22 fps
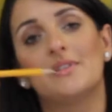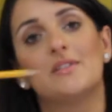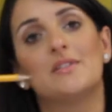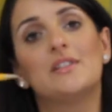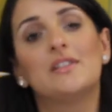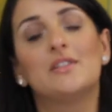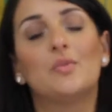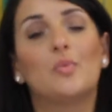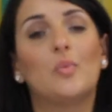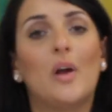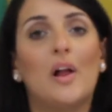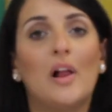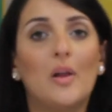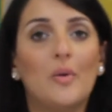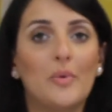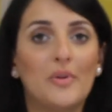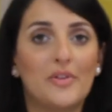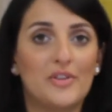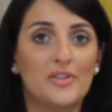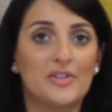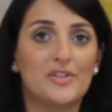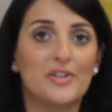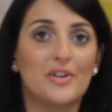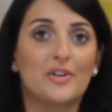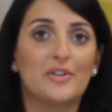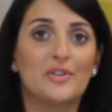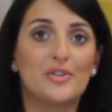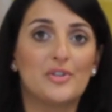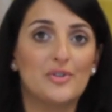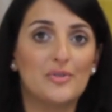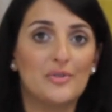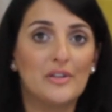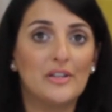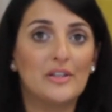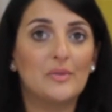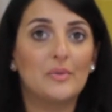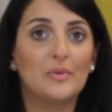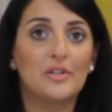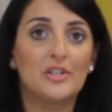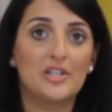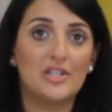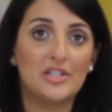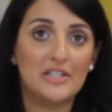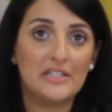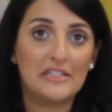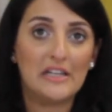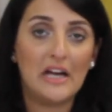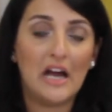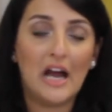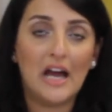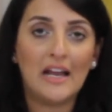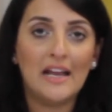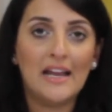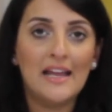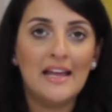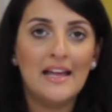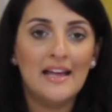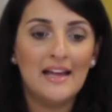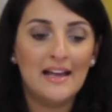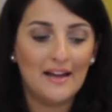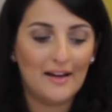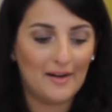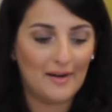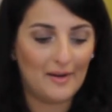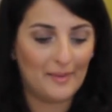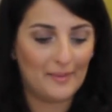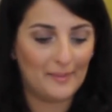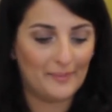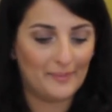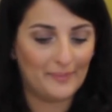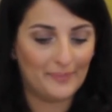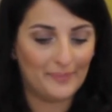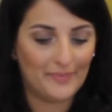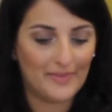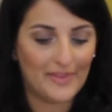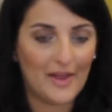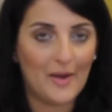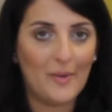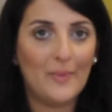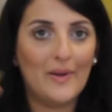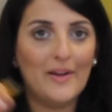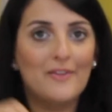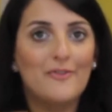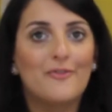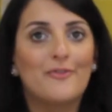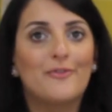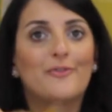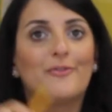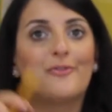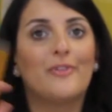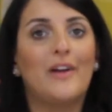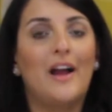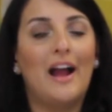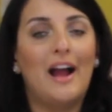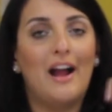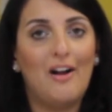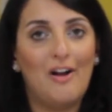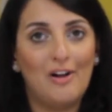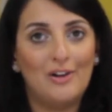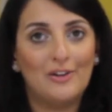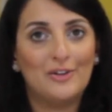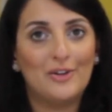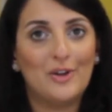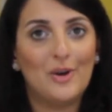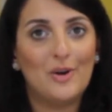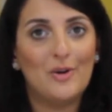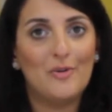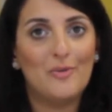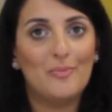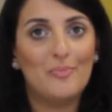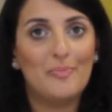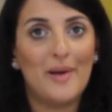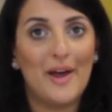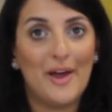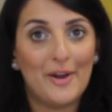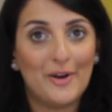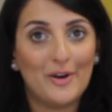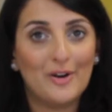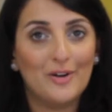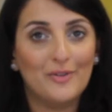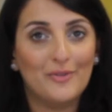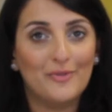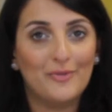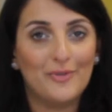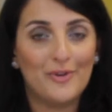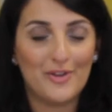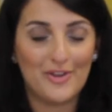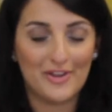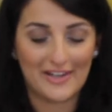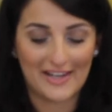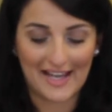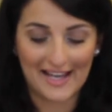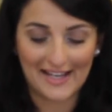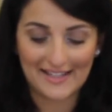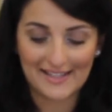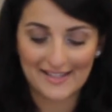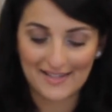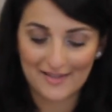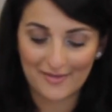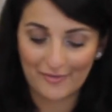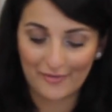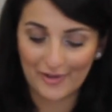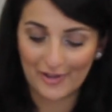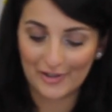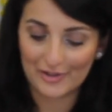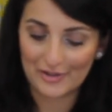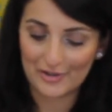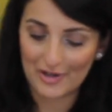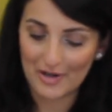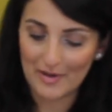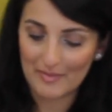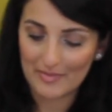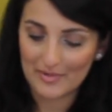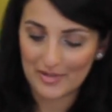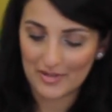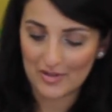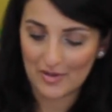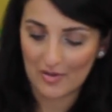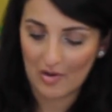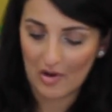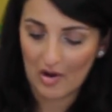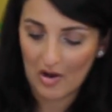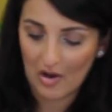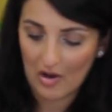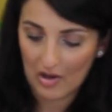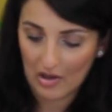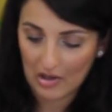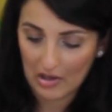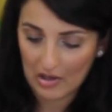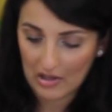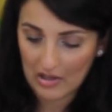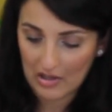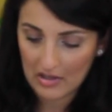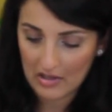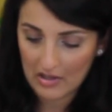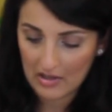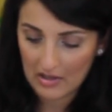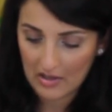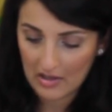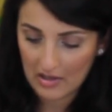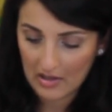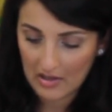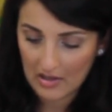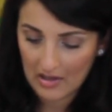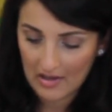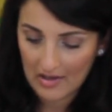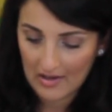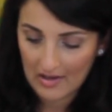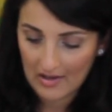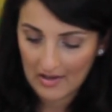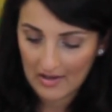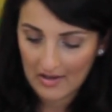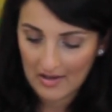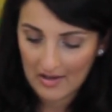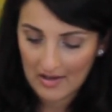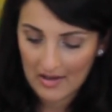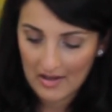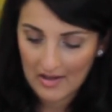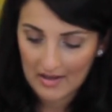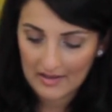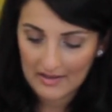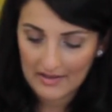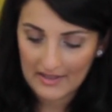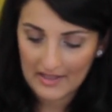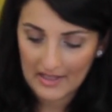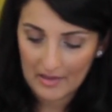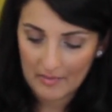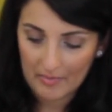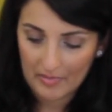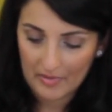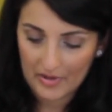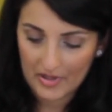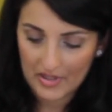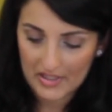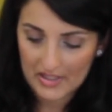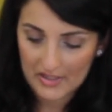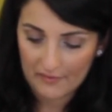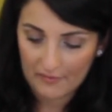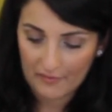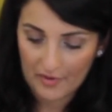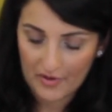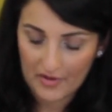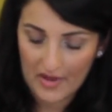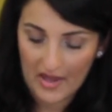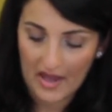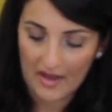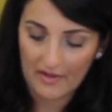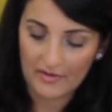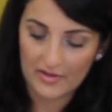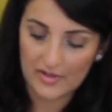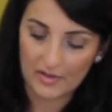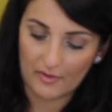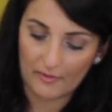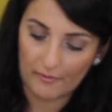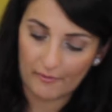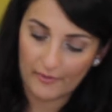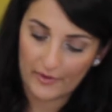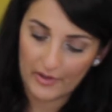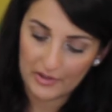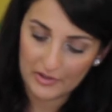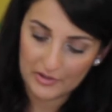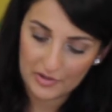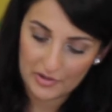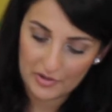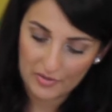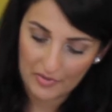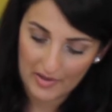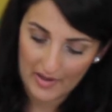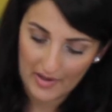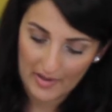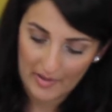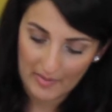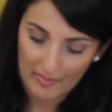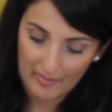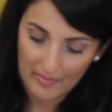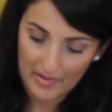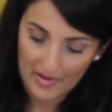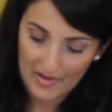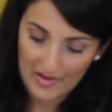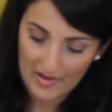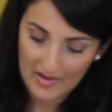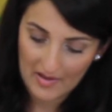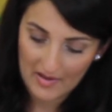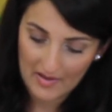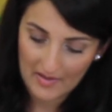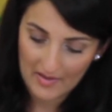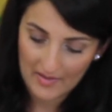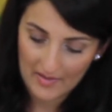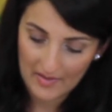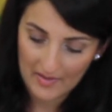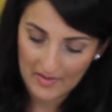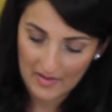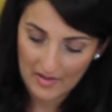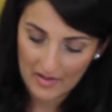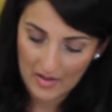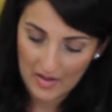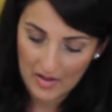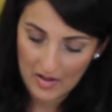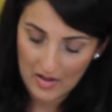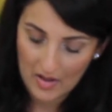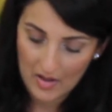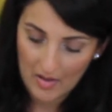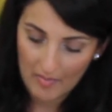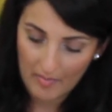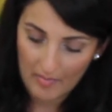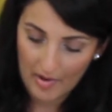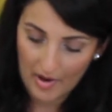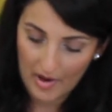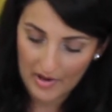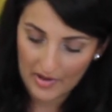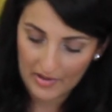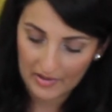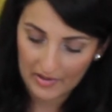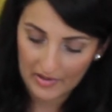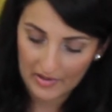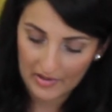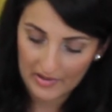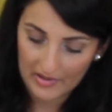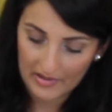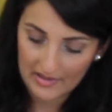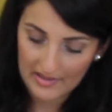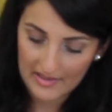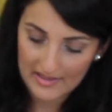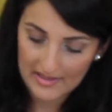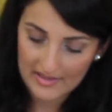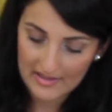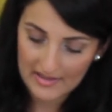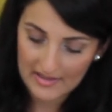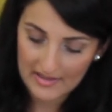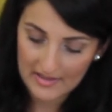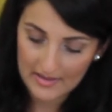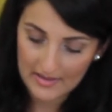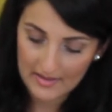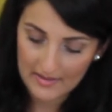did well with a certain student and which did not. That way I'll know better for the next field trip. So I'll keep this for that. So field trip partner list.